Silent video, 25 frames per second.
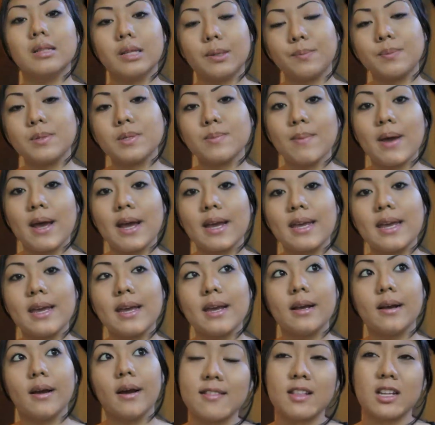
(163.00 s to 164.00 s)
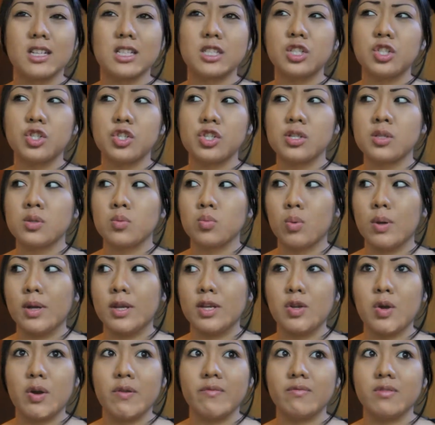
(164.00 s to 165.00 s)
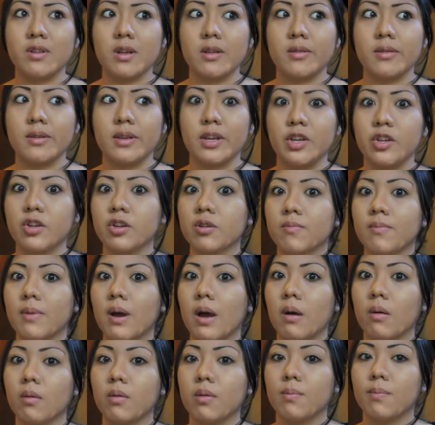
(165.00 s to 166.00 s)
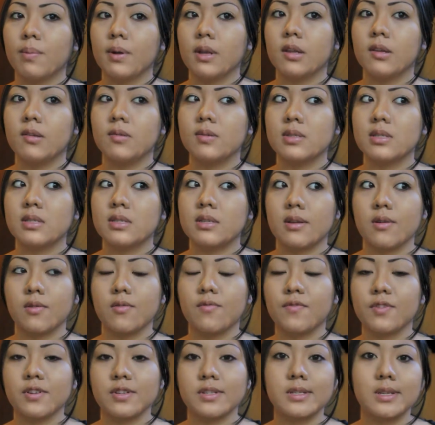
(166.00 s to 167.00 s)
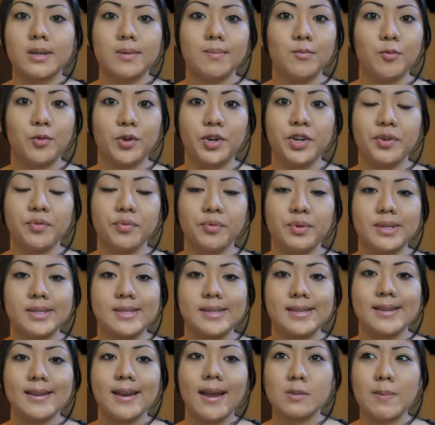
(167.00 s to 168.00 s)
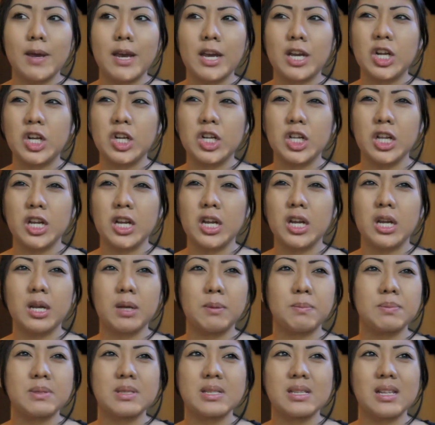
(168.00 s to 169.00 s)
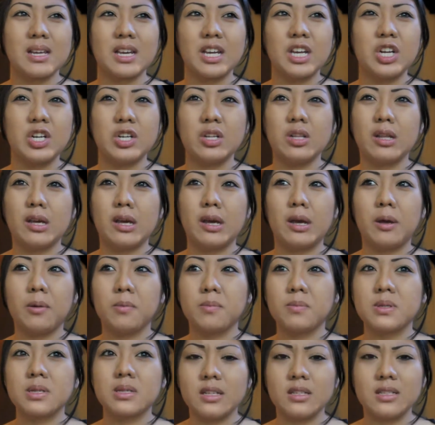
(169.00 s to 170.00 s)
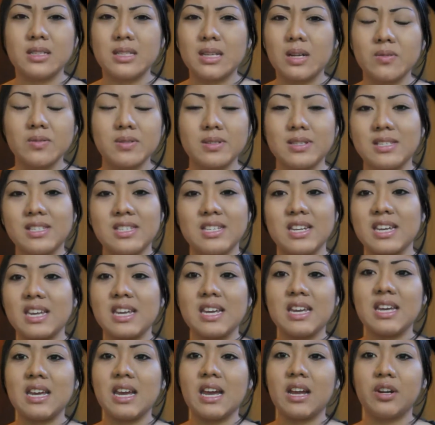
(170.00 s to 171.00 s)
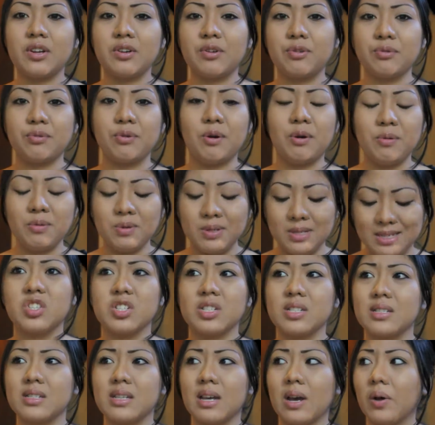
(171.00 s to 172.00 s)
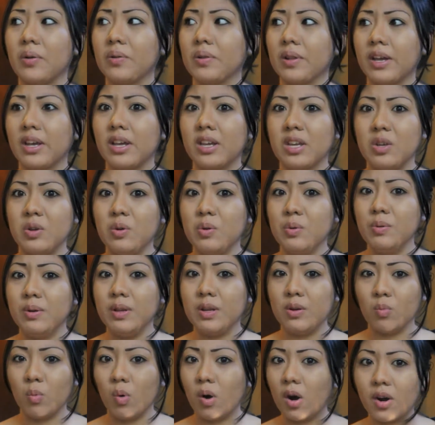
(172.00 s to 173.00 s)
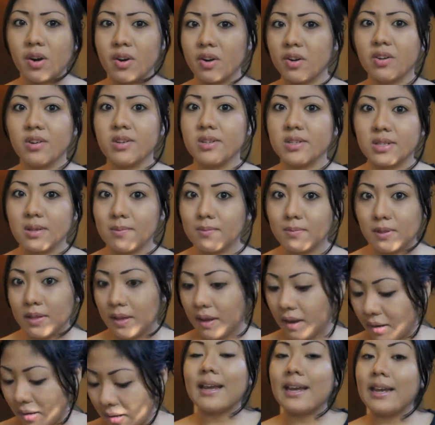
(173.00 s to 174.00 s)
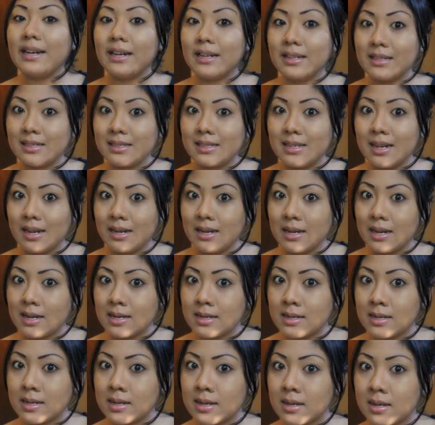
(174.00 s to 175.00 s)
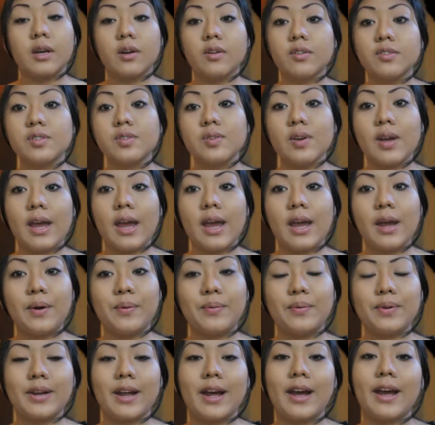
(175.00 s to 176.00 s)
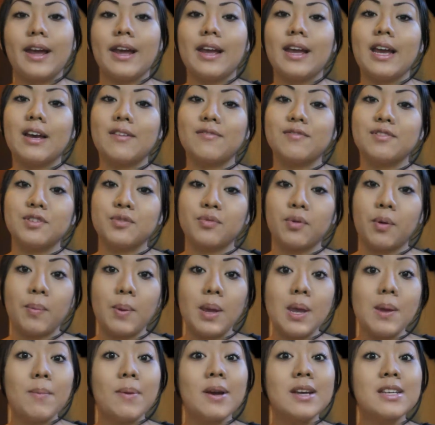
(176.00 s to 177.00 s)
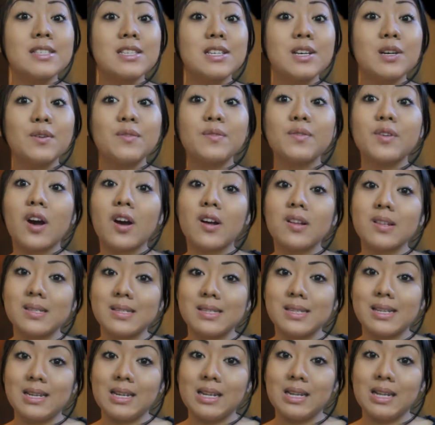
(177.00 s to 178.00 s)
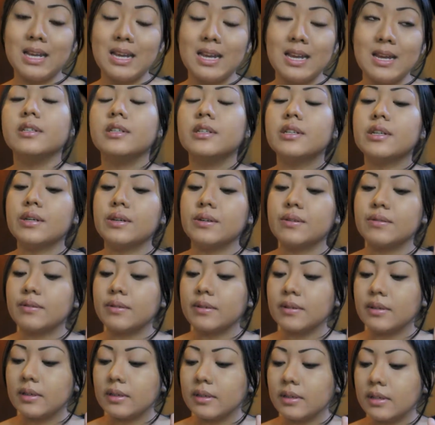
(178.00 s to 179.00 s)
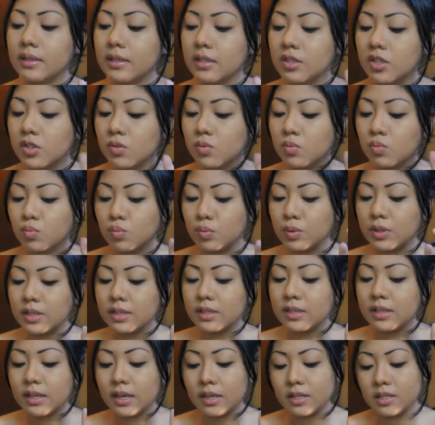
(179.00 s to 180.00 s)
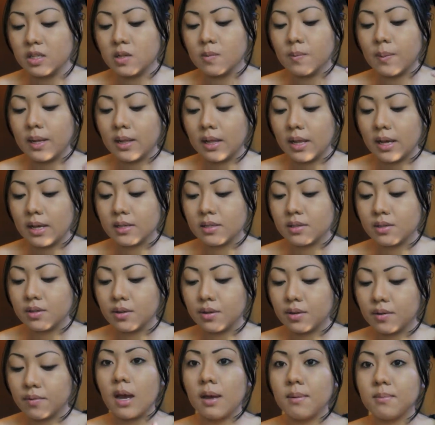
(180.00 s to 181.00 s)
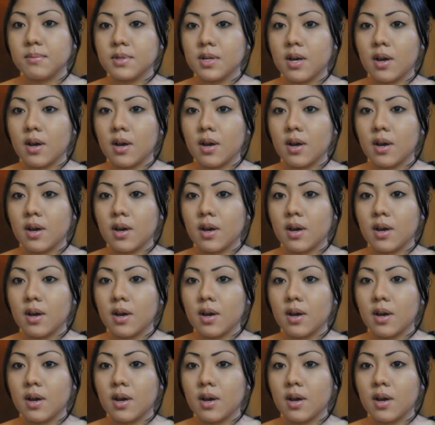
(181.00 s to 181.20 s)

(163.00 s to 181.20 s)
Lip smacking, that's just when you have nothing in your mouth, but you still, for some weird reason, smack your lips, lick your lips. It sounds sticky and gross. You just sound like you need water or something. I cannot stand it. I also hate when I have to repeat myself constantly. You know, it just really gets on my last nerve. I'm